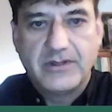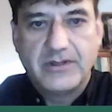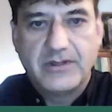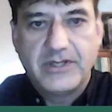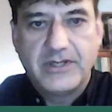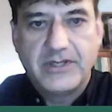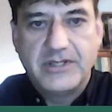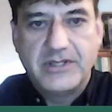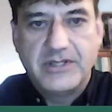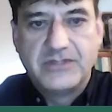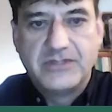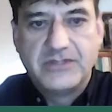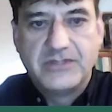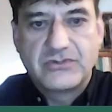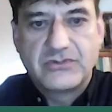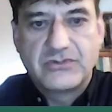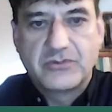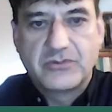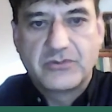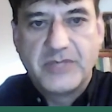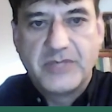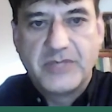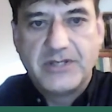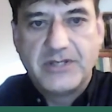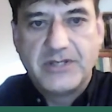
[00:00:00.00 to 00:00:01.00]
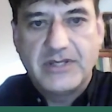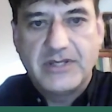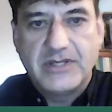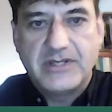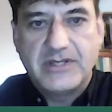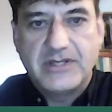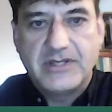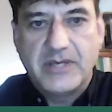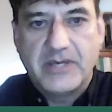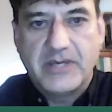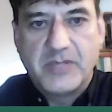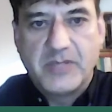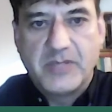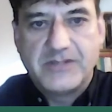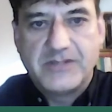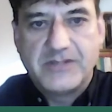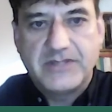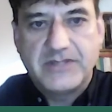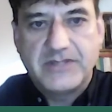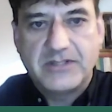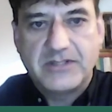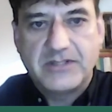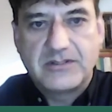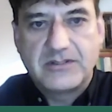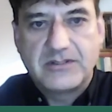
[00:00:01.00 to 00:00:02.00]
an instrument at
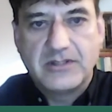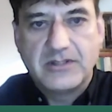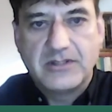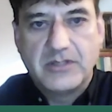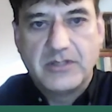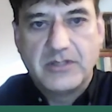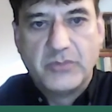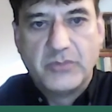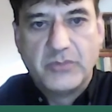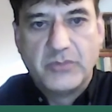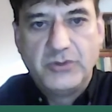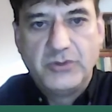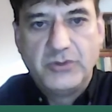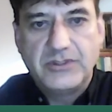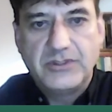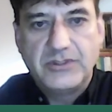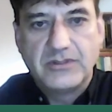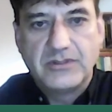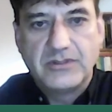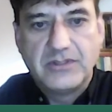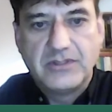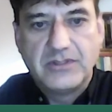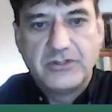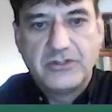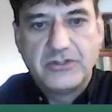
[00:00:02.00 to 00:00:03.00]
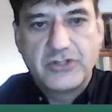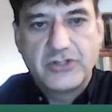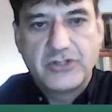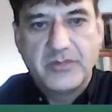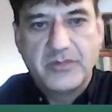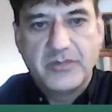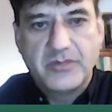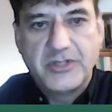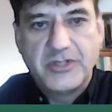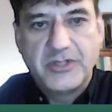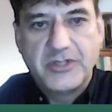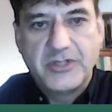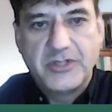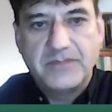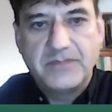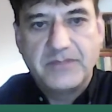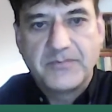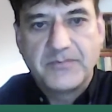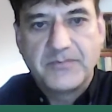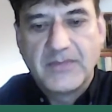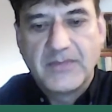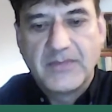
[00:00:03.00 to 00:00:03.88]
MLZ München in Germany.